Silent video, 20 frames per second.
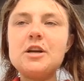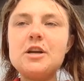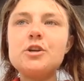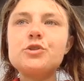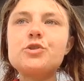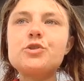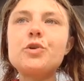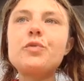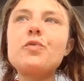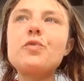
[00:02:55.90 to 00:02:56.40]

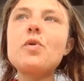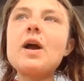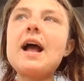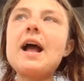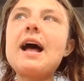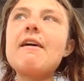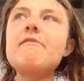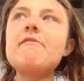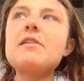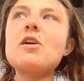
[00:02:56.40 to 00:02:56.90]
So if we're
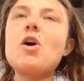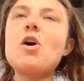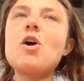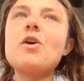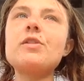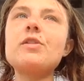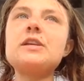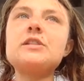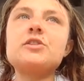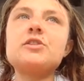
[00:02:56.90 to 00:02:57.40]
having
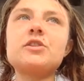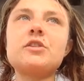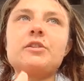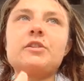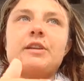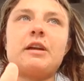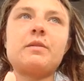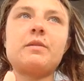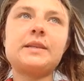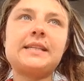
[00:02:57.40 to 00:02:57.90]
all these neural
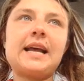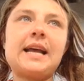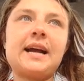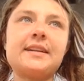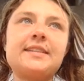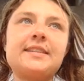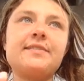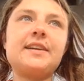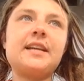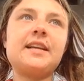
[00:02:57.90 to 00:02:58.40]
networks
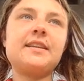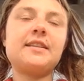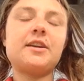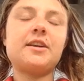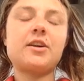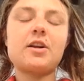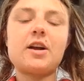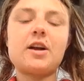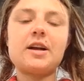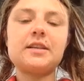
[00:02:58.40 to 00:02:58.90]
activated that
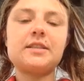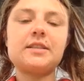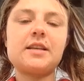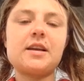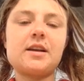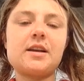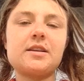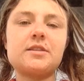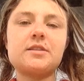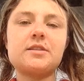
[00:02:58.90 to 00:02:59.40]
are causing
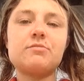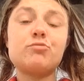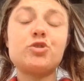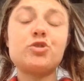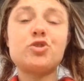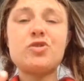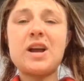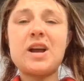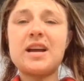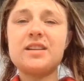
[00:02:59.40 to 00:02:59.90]
us
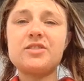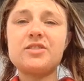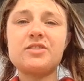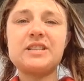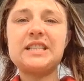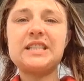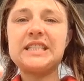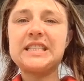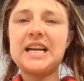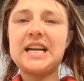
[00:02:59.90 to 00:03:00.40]
stress or
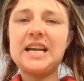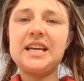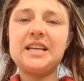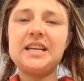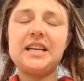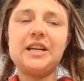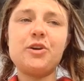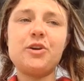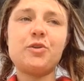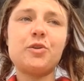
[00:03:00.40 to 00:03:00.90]

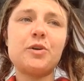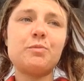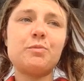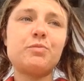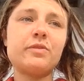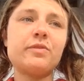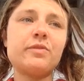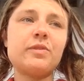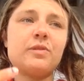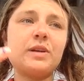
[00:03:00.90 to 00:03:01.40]
anxiety or
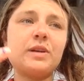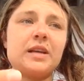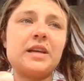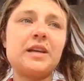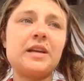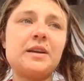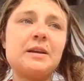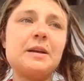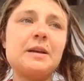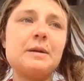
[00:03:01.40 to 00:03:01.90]

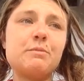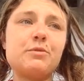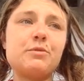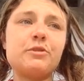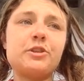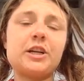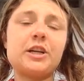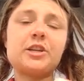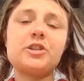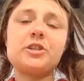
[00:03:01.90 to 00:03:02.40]
provoking
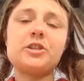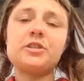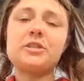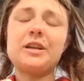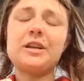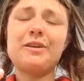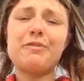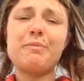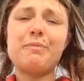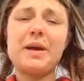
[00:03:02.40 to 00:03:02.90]
projections
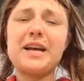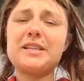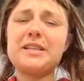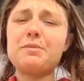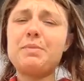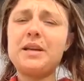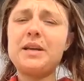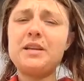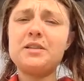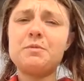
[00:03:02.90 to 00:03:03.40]
of past
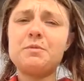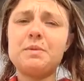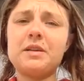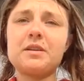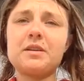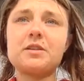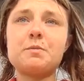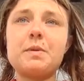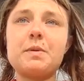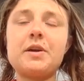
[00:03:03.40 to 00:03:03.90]
pains being
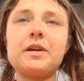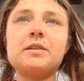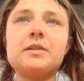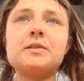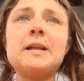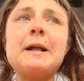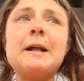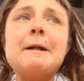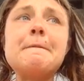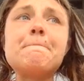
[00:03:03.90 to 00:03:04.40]

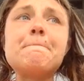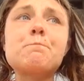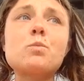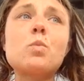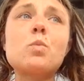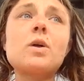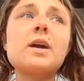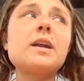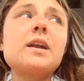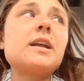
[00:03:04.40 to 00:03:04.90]
experienced,
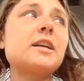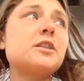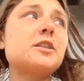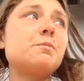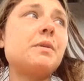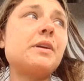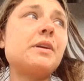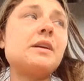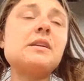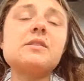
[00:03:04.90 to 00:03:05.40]
we're to
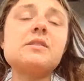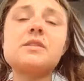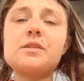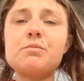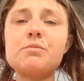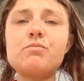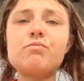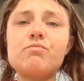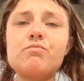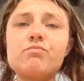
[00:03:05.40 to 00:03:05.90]
experience
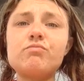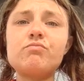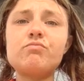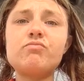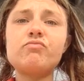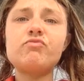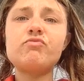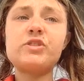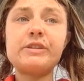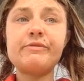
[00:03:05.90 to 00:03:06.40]
some
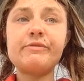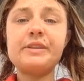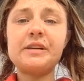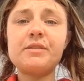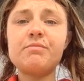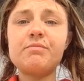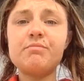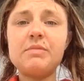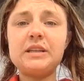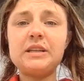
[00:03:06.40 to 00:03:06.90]
severe
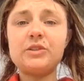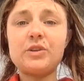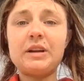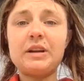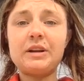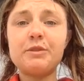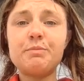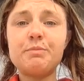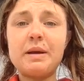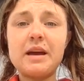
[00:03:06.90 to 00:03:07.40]
mental
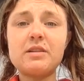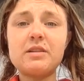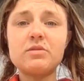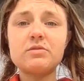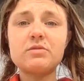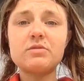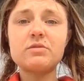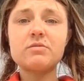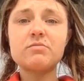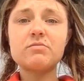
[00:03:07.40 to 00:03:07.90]
health
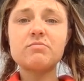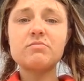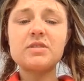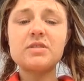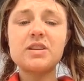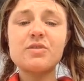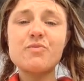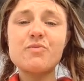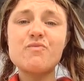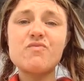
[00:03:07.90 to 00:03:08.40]
battles
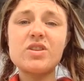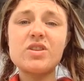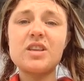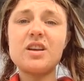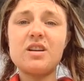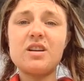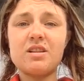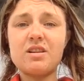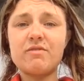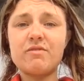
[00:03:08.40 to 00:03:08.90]
that are really
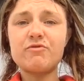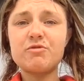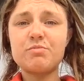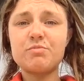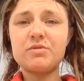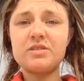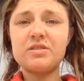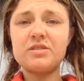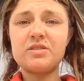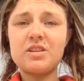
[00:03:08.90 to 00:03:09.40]

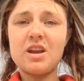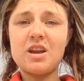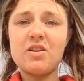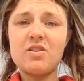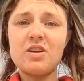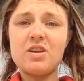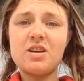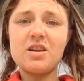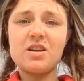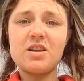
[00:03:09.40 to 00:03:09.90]
uncomfortable and
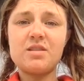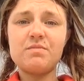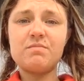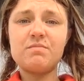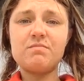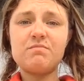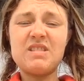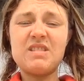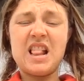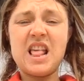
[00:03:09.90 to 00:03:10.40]
scary
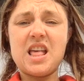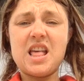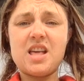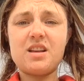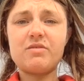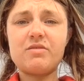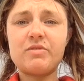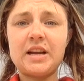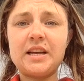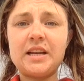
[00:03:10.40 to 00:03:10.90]
and
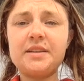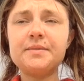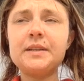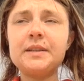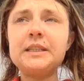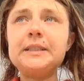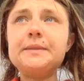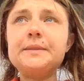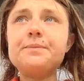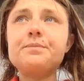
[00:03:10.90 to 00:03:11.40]
bleh, right?
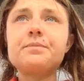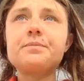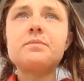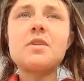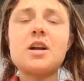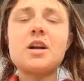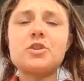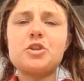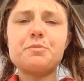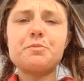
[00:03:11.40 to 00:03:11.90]

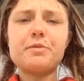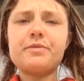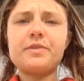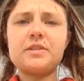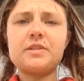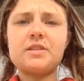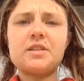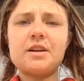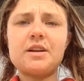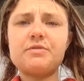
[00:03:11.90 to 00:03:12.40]
Not super
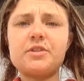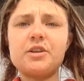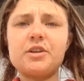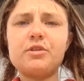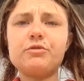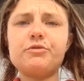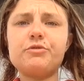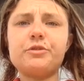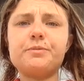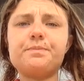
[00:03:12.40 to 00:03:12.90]
fun stuff to
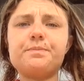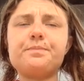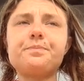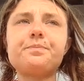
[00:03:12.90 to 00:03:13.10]
go through.